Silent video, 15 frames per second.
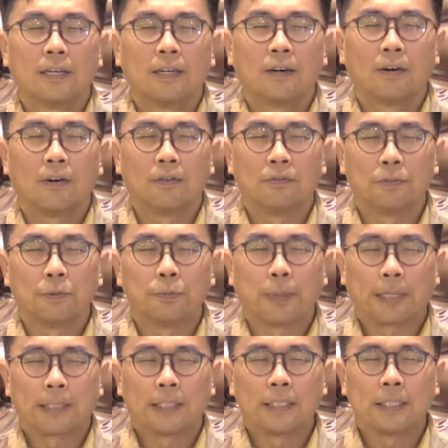Or if you
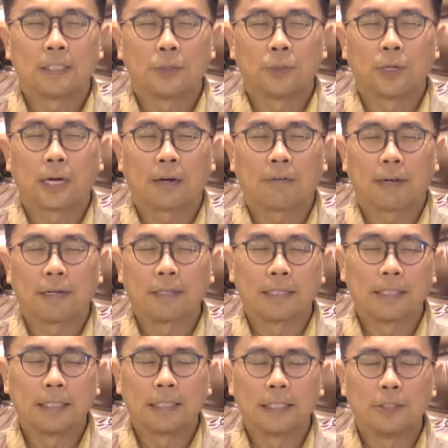practice yoga
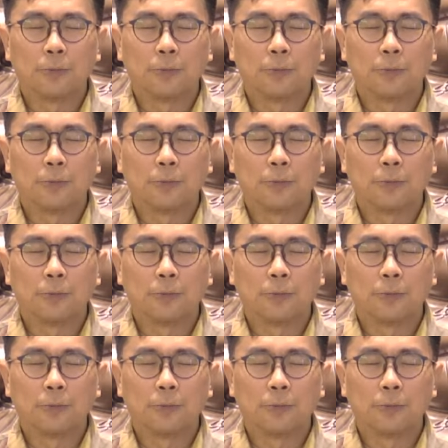regularly,